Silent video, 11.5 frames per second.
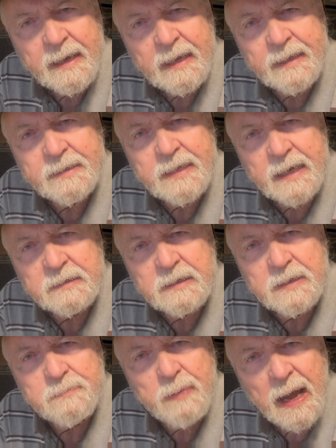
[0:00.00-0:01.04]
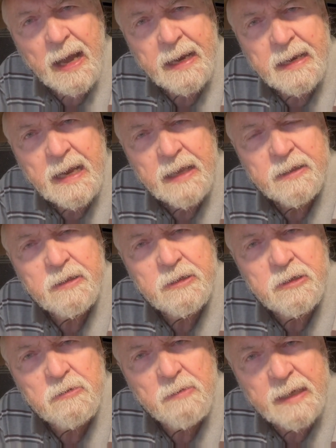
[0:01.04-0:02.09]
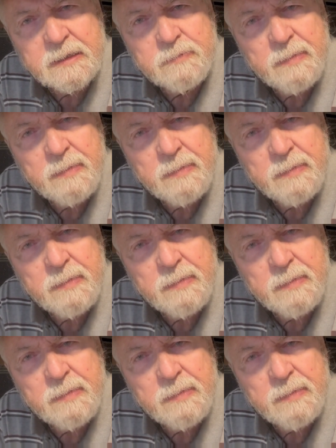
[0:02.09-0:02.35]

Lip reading: conducted by the U.S.